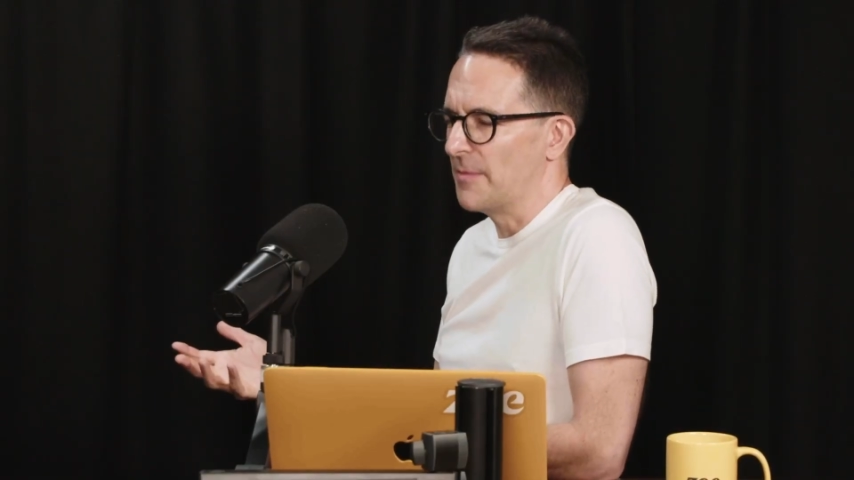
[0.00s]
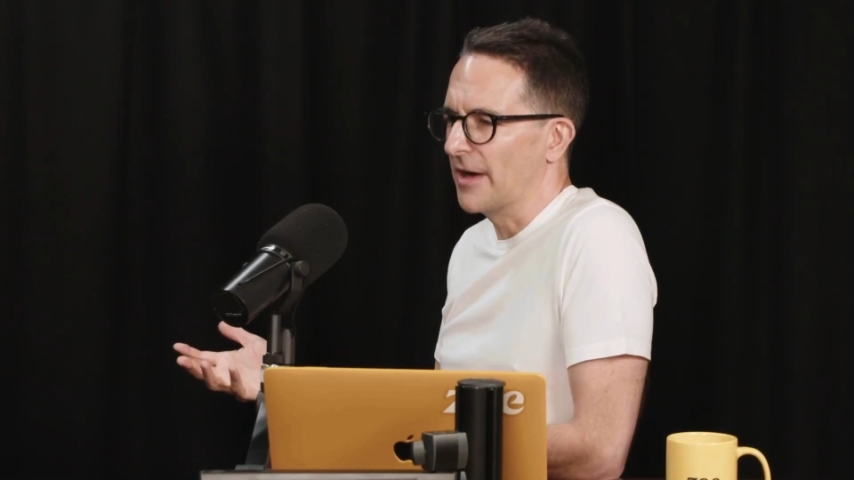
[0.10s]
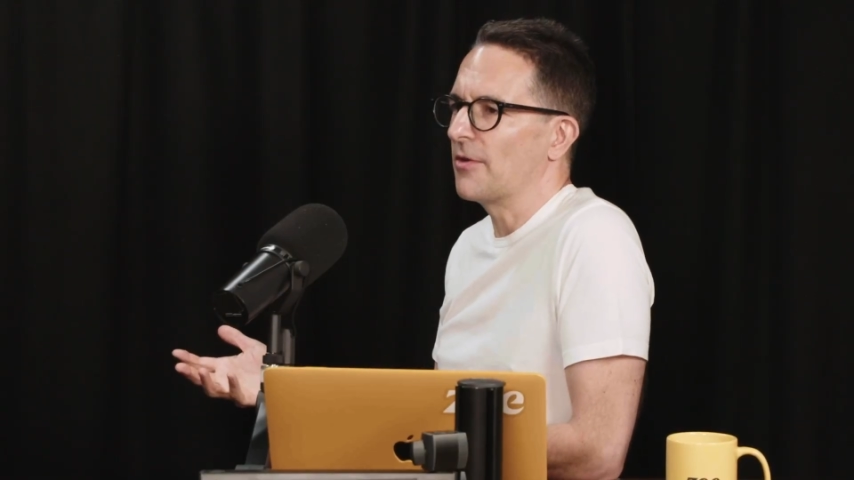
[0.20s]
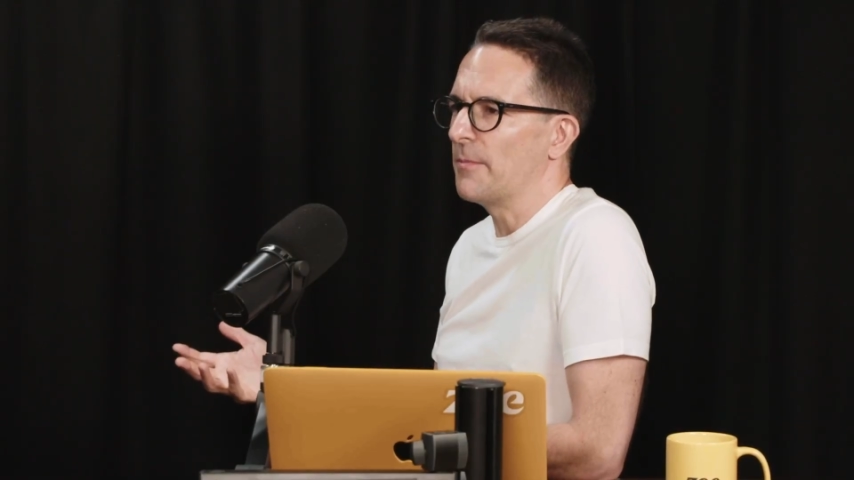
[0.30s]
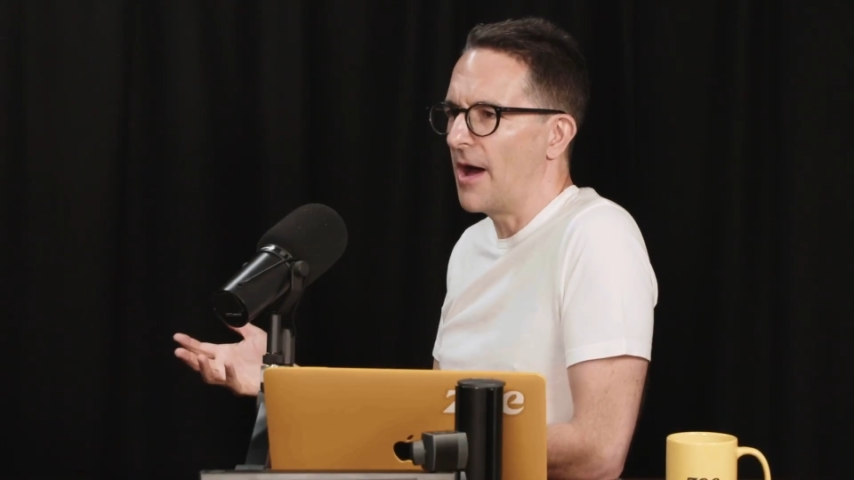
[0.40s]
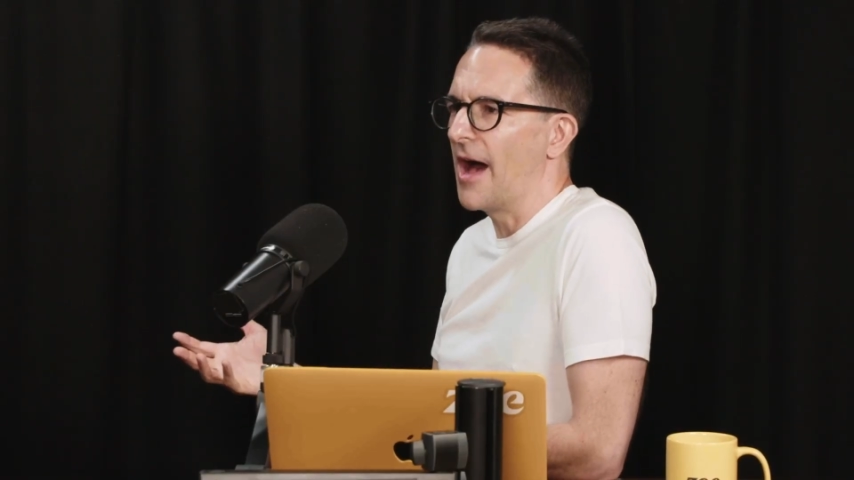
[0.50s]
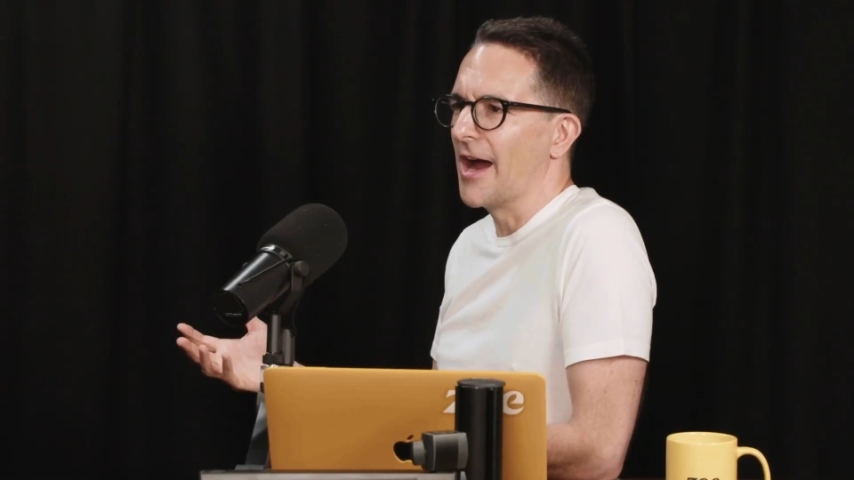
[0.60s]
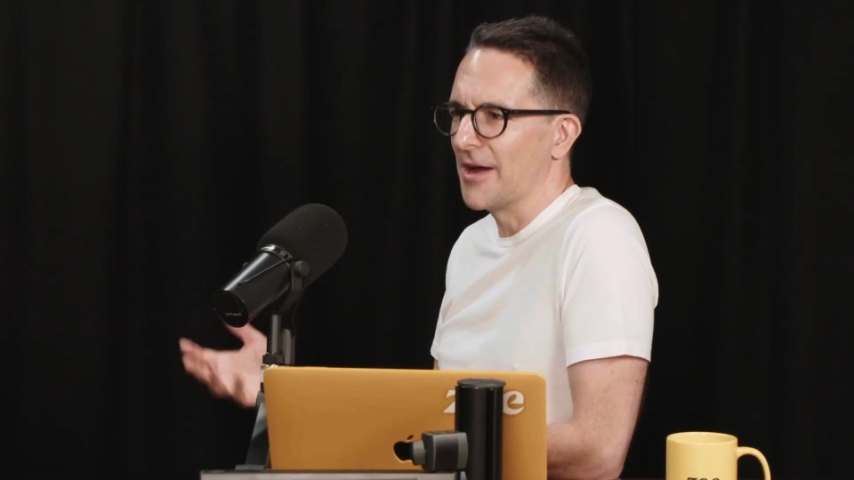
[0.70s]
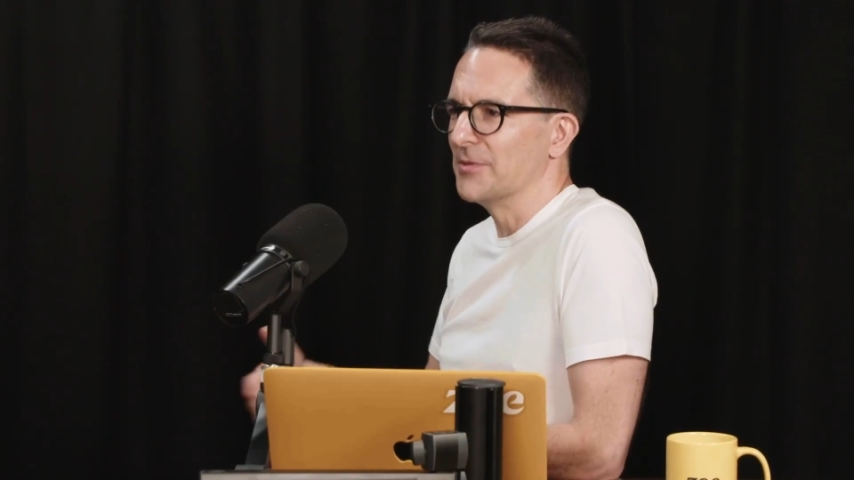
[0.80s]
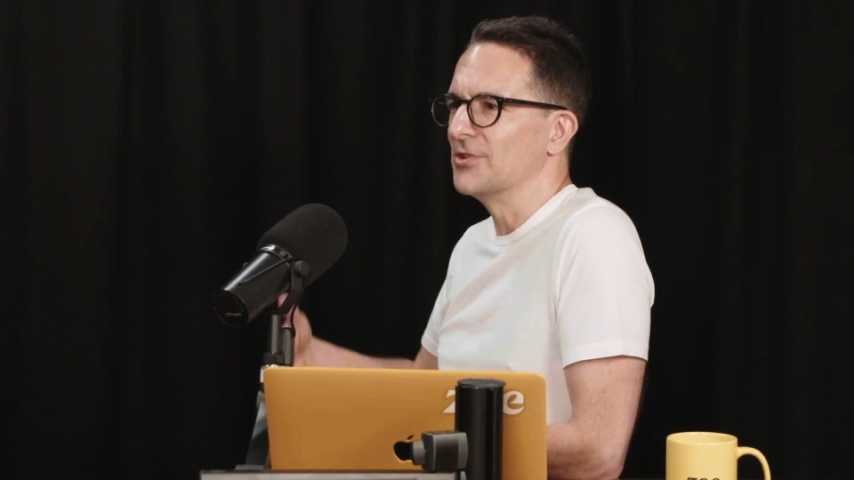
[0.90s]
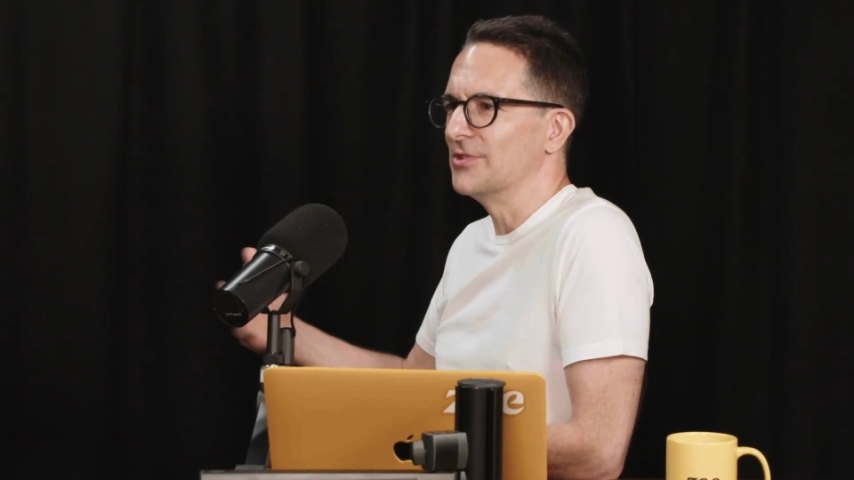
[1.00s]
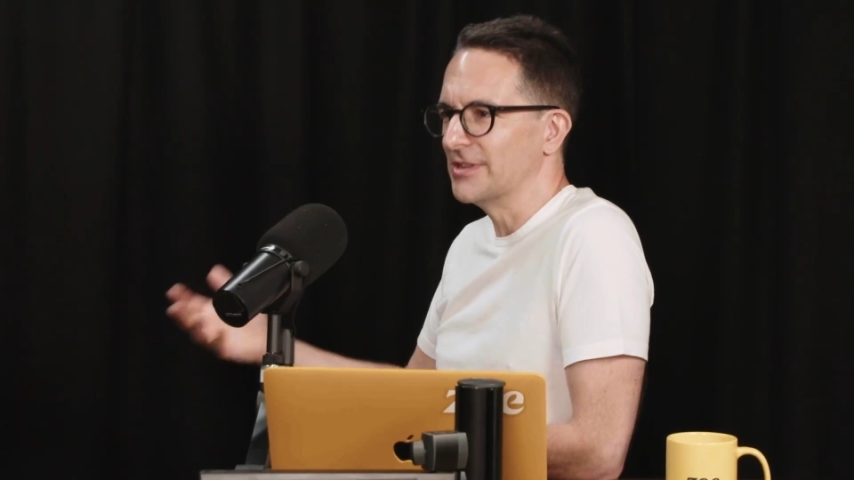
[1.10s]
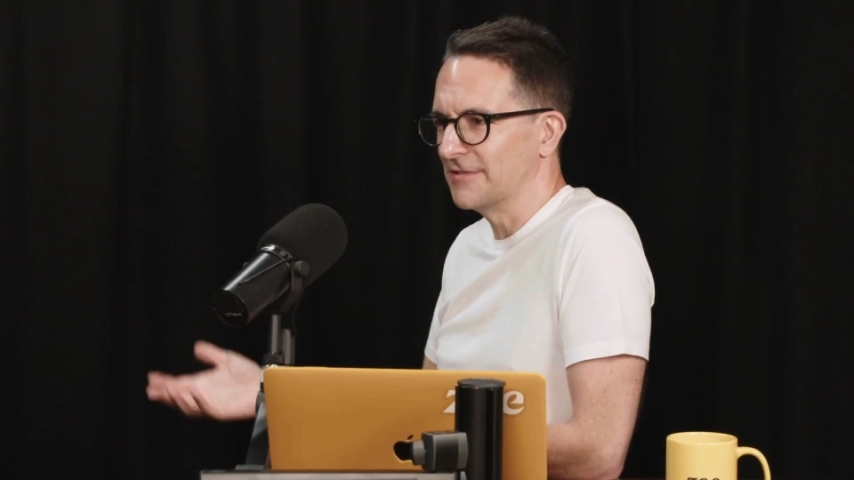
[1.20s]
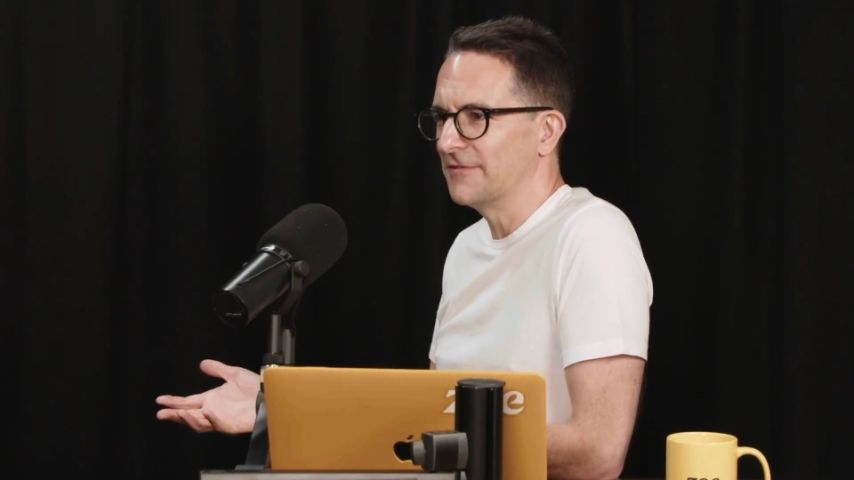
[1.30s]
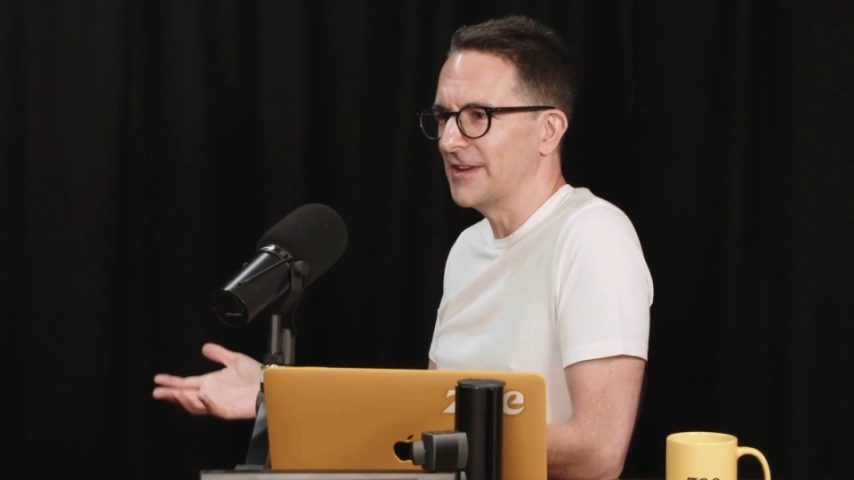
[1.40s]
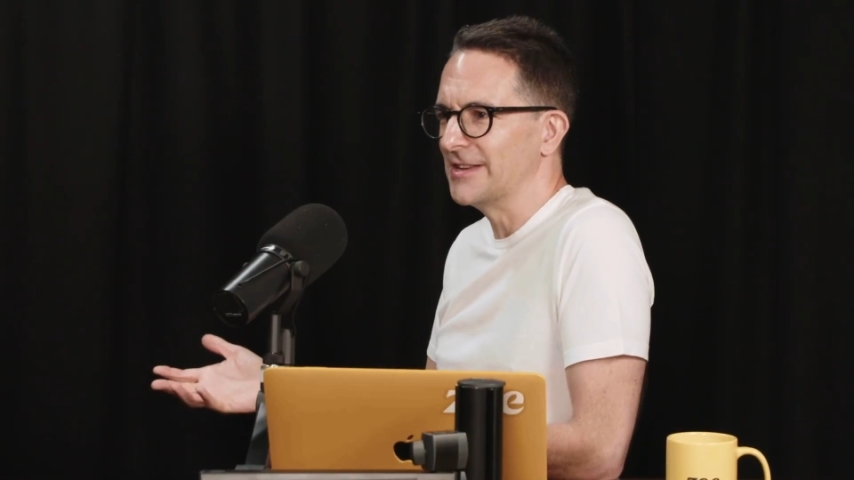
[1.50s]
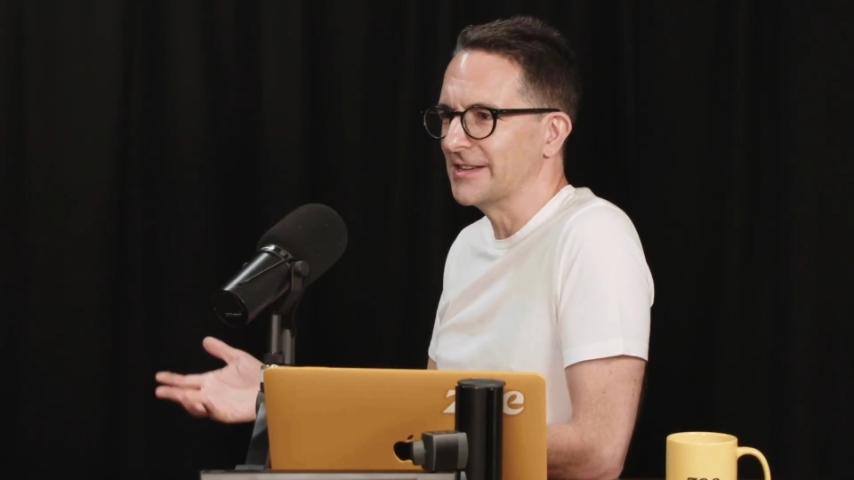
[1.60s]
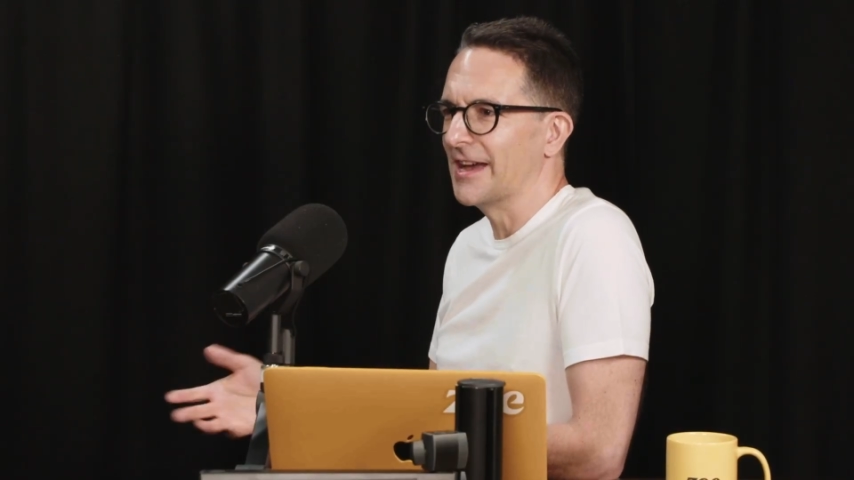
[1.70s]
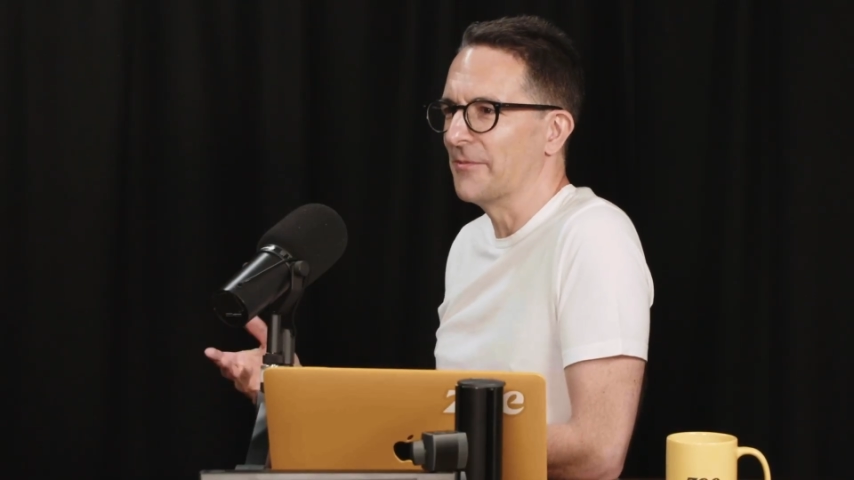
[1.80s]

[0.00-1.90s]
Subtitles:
microbiome, that you need to feed it.